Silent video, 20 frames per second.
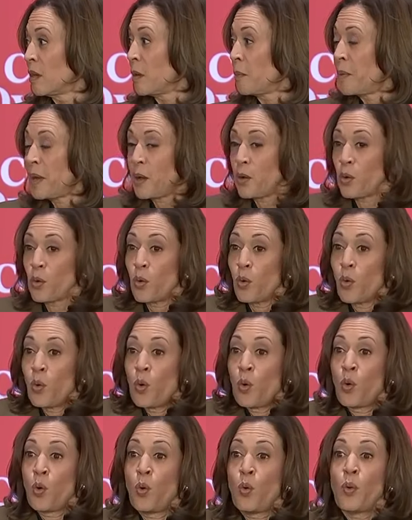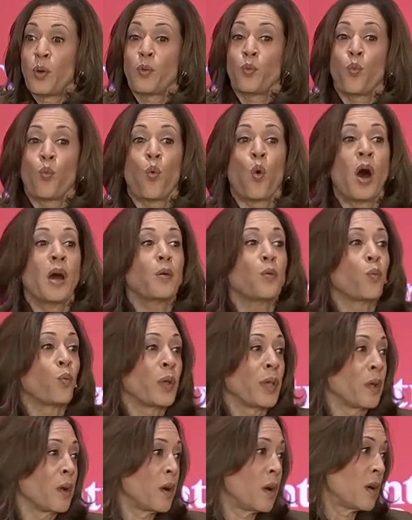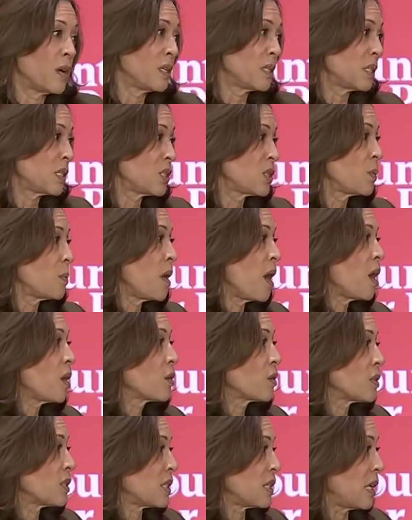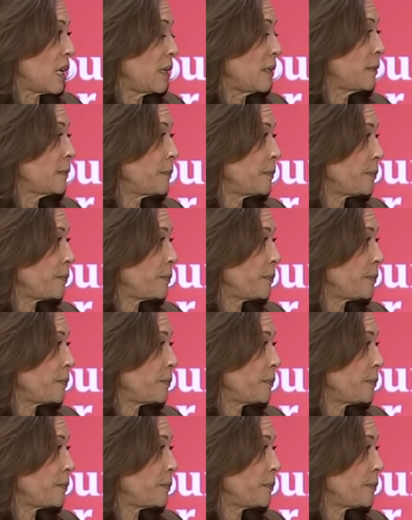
about who and what we are as a democracy